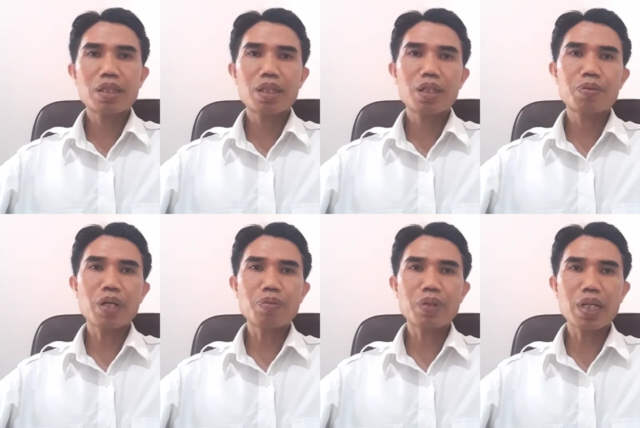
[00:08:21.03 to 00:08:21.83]

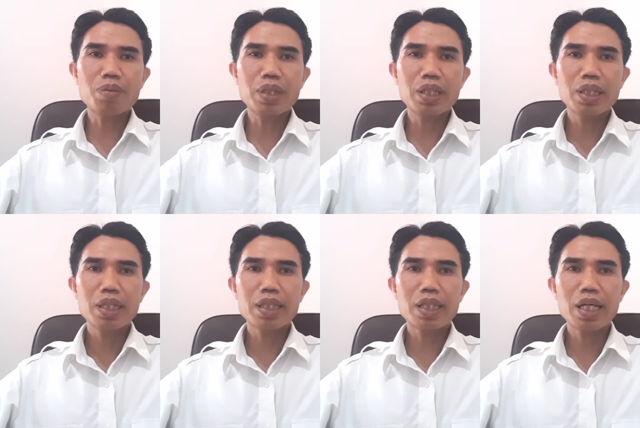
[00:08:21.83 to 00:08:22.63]
5 variable,
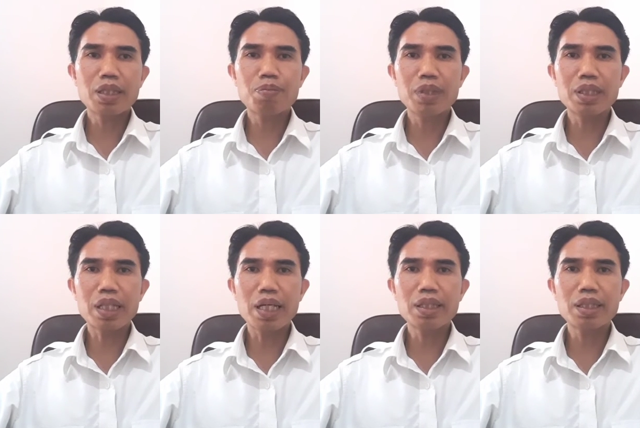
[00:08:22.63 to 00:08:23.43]
it has been
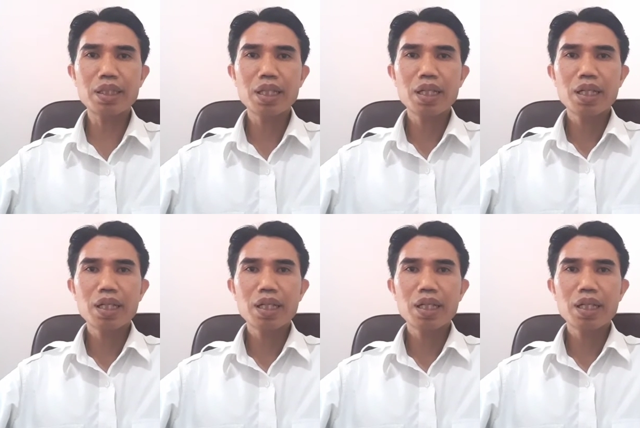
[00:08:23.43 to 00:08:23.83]
tested